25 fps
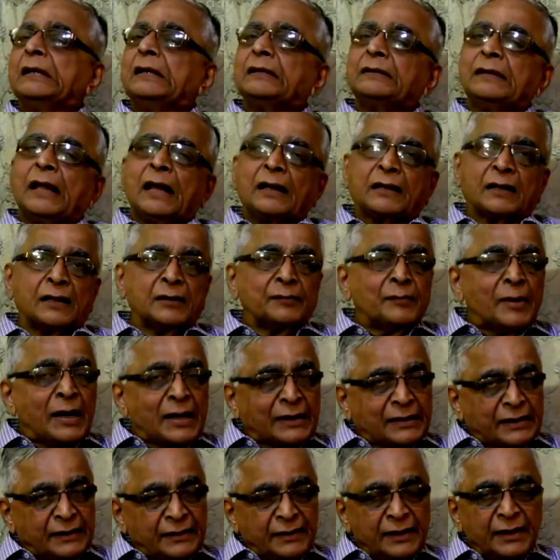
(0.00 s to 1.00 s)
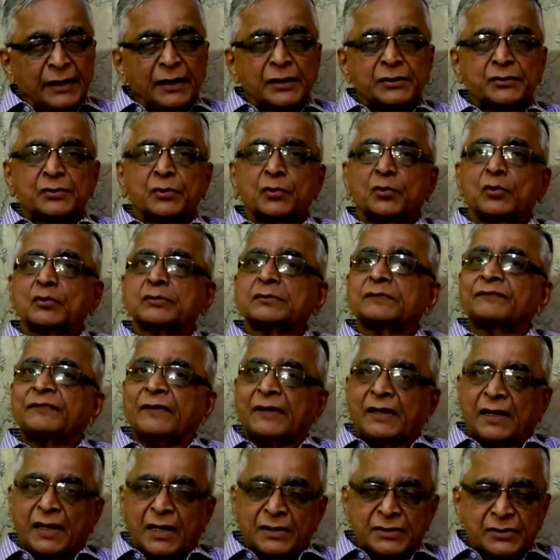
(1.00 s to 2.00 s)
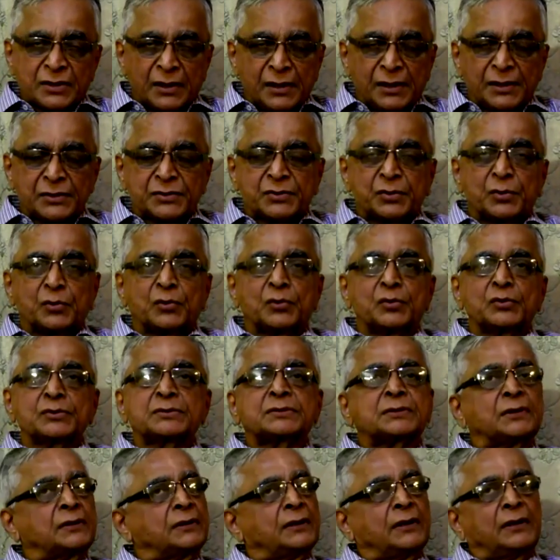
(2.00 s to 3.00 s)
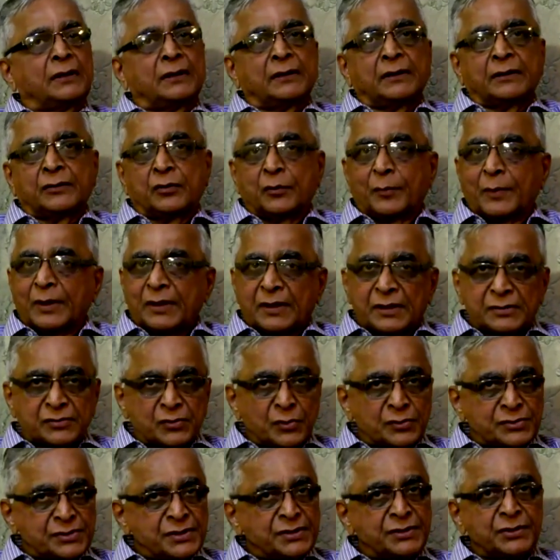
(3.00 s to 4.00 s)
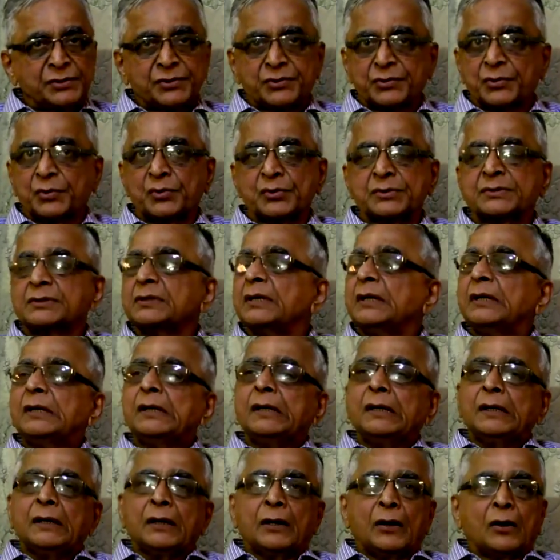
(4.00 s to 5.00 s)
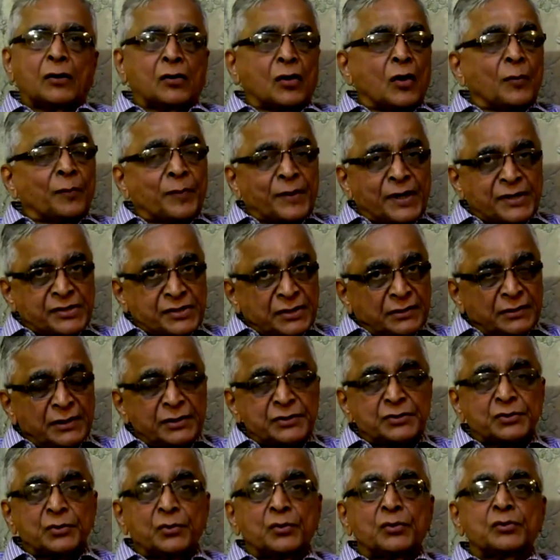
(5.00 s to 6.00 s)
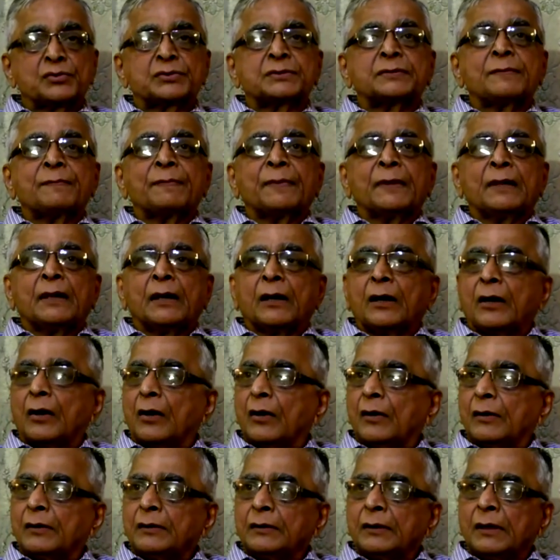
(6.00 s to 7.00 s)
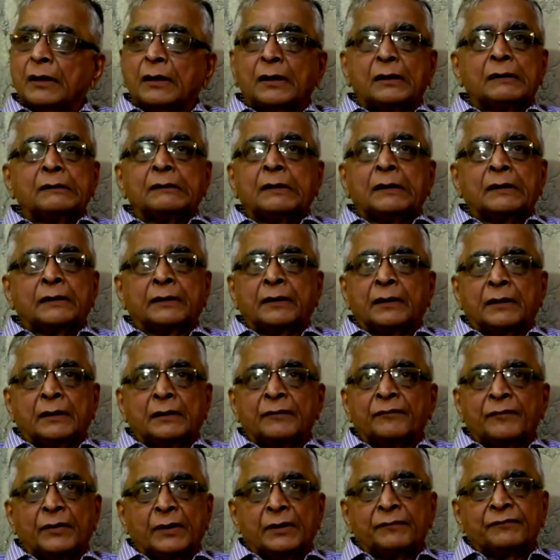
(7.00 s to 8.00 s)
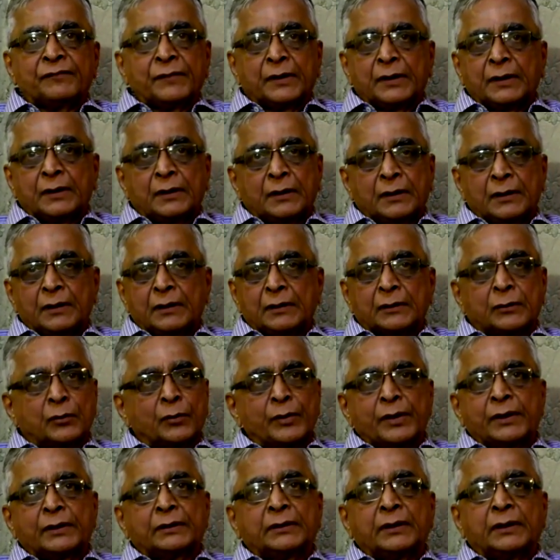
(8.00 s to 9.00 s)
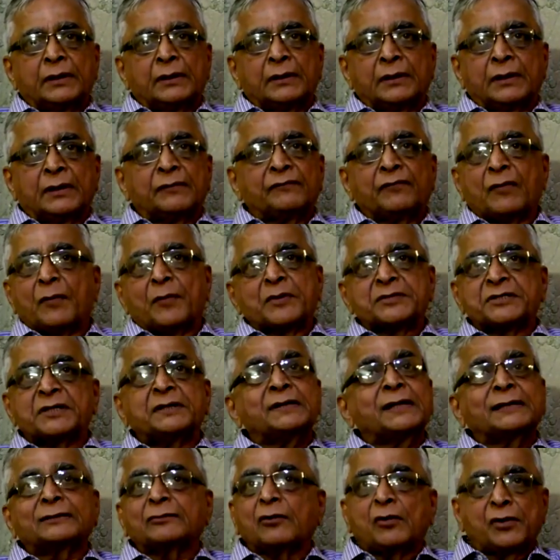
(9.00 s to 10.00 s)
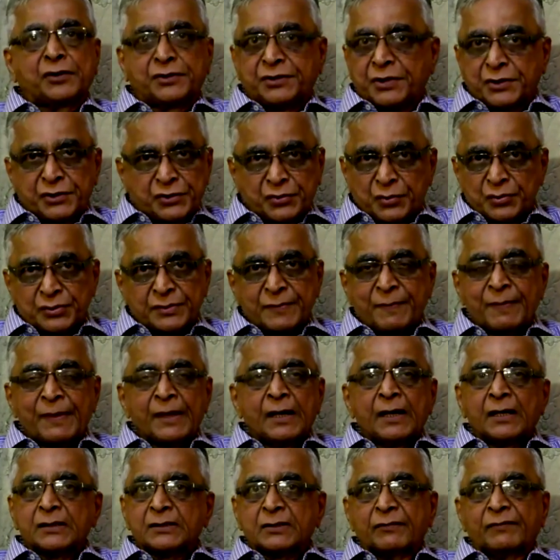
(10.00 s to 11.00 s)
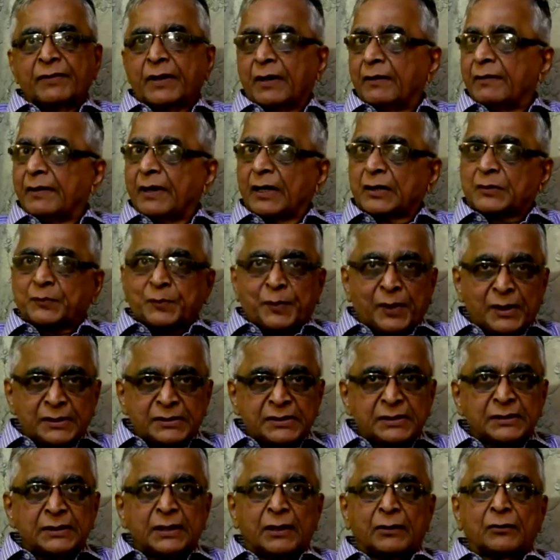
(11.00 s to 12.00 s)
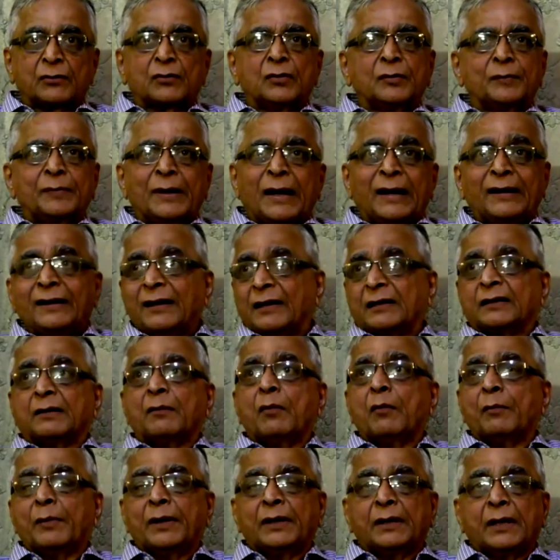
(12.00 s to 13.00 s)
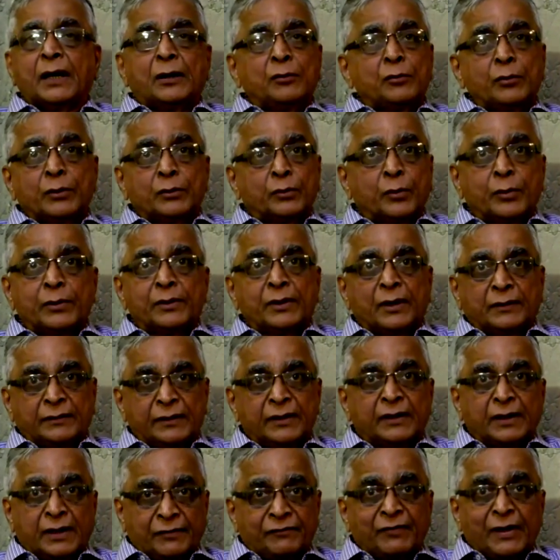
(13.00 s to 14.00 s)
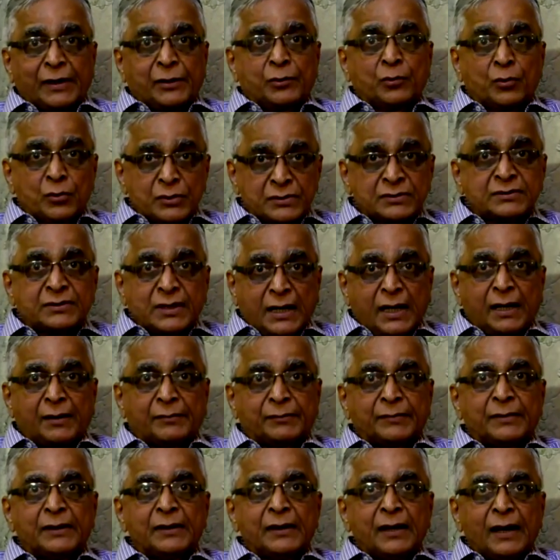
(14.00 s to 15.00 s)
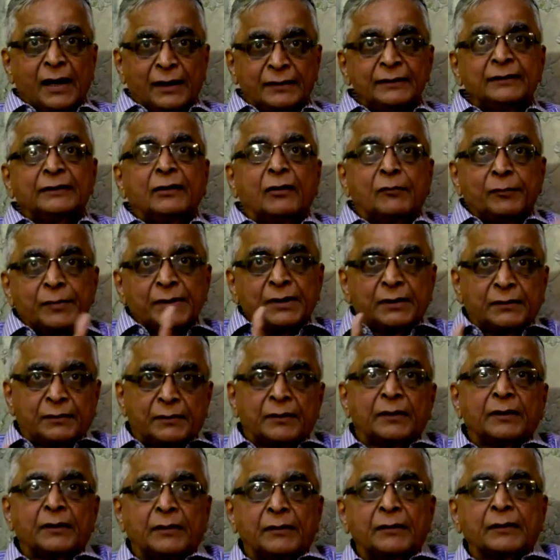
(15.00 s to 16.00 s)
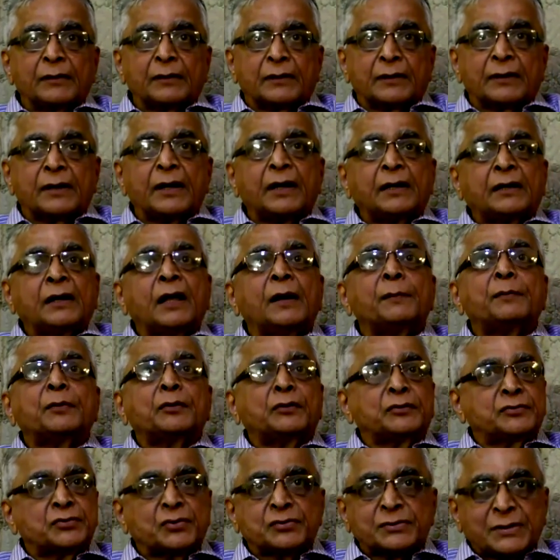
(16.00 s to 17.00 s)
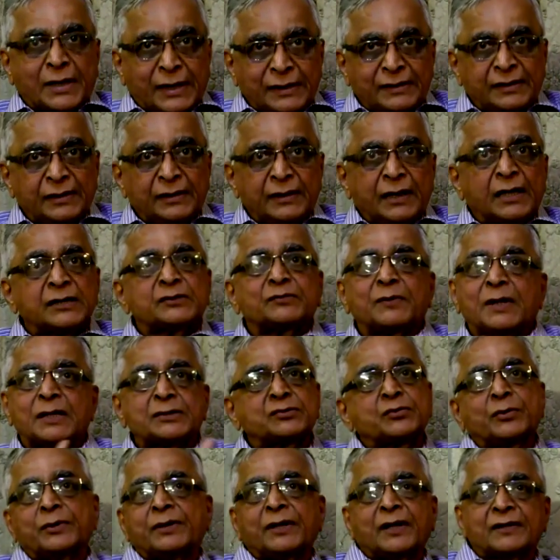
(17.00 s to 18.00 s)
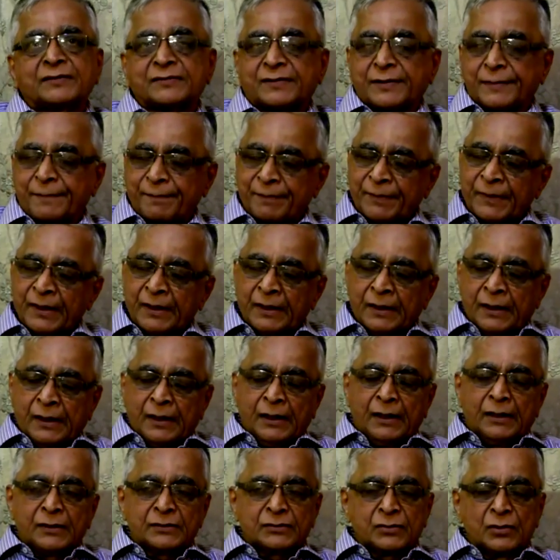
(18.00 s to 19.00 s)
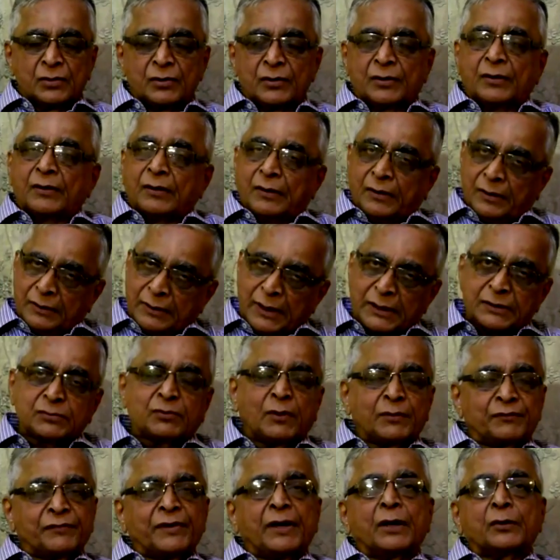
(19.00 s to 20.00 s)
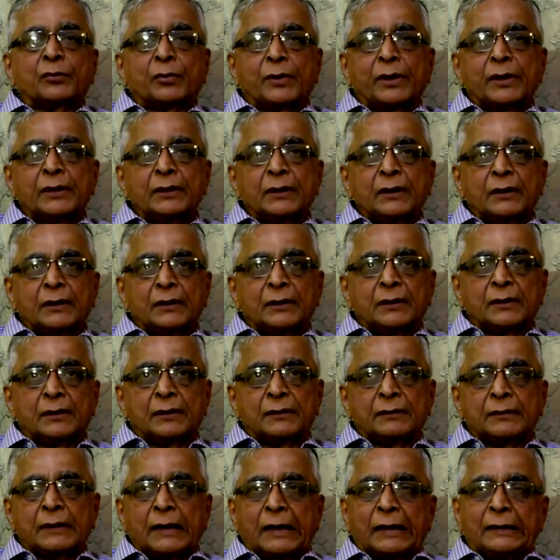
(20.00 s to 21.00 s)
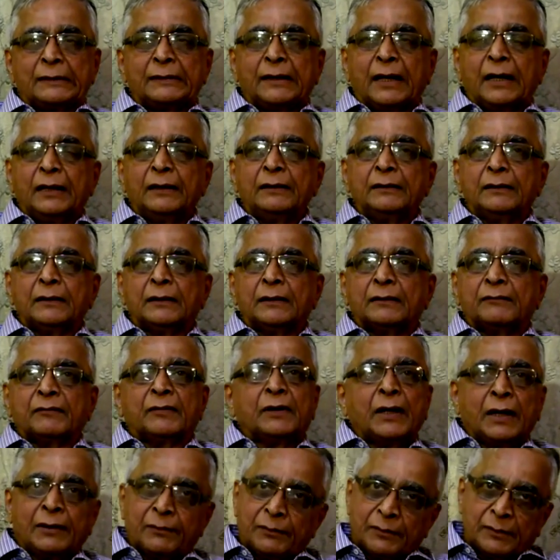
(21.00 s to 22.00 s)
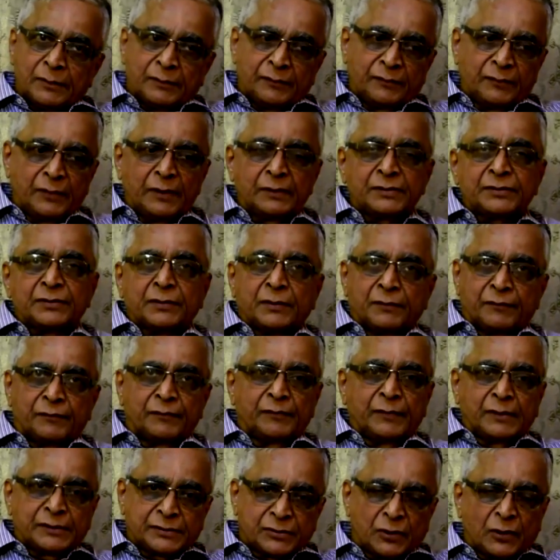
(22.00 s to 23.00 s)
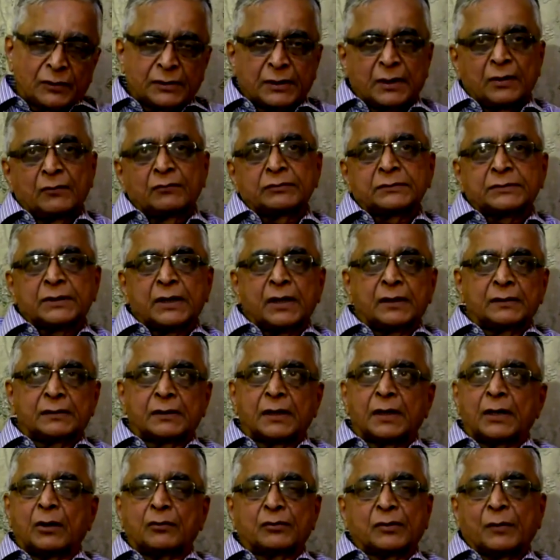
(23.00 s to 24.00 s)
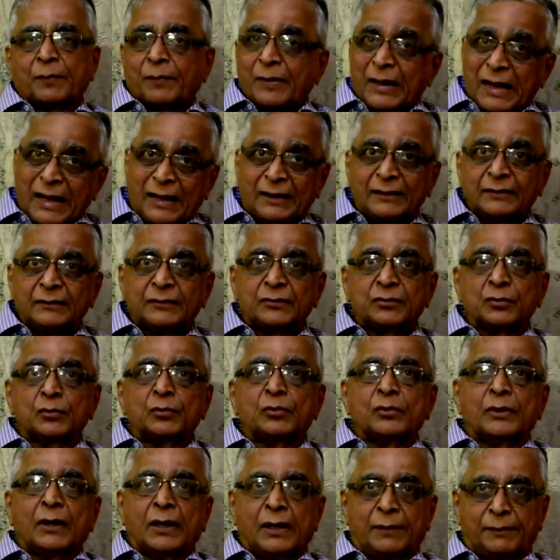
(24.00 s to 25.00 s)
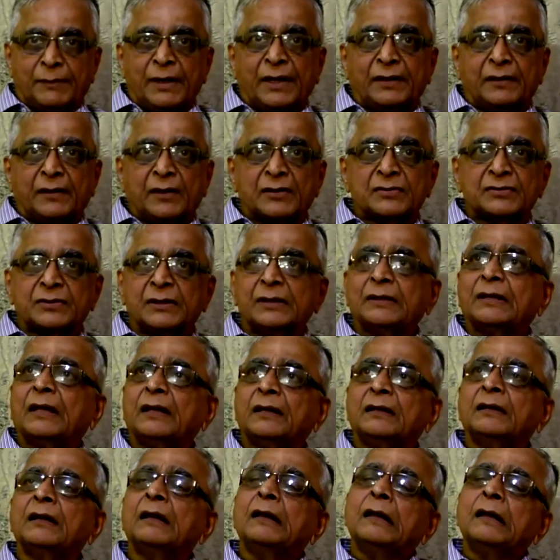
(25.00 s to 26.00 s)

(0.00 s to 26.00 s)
tackle marketing issues, financial issues, human resources issues, or operational issues, or including the information technology issues. So we are experts in our group, and at the moment they are doing nothing. If I use them, I think there will be great help to the society as well as to industry. So that's what we are doing, and then we'll charter out a plan to help the industry. Then